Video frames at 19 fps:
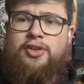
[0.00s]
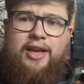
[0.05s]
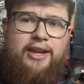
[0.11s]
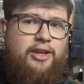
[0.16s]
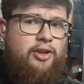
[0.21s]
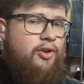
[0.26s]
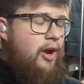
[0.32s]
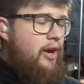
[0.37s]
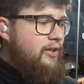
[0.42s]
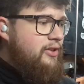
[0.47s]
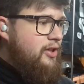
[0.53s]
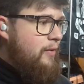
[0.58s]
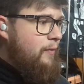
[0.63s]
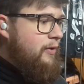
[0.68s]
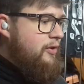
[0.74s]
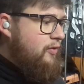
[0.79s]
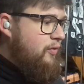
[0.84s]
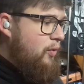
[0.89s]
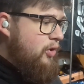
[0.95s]
thank you guys so
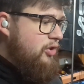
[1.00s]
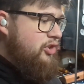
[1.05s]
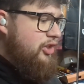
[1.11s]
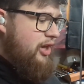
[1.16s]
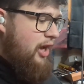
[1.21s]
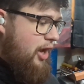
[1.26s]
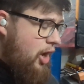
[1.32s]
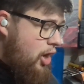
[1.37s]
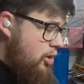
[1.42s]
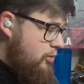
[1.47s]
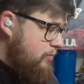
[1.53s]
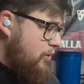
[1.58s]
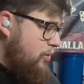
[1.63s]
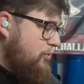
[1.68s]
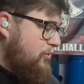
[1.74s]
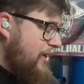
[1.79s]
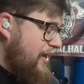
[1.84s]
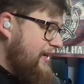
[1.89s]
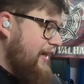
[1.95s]
much for watching. I hope
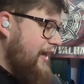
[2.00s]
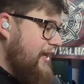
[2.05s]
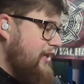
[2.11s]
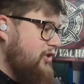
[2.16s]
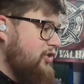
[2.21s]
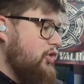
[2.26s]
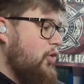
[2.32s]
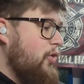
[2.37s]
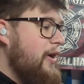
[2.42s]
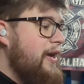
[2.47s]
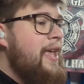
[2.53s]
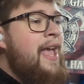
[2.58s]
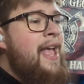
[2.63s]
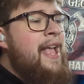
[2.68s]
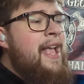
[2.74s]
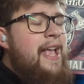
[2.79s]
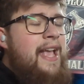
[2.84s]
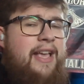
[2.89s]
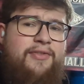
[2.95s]
you did enjoy.
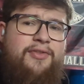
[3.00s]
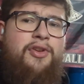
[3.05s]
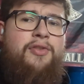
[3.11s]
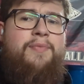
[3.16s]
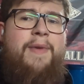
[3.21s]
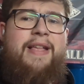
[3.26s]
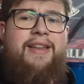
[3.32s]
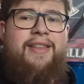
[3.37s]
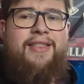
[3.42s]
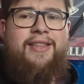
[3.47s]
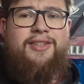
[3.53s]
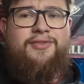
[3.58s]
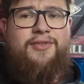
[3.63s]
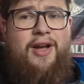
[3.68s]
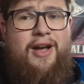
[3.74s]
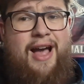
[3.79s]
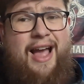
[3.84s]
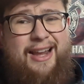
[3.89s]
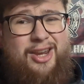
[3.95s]
If you've made it this
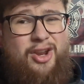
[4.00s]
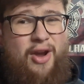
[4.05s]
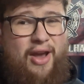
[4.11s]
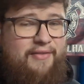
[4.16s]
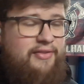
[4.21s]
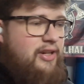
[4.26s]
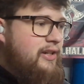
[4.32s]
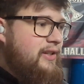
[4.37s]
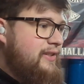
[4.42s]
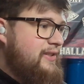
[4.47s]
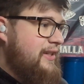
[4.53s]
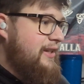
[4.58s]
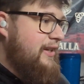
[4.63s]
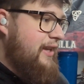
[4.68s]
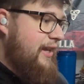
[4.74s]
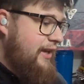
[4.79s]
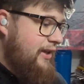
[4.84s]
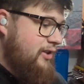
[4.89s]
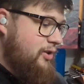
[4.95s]
far and you haven't
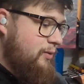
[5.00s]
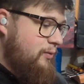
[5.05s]
considered hitting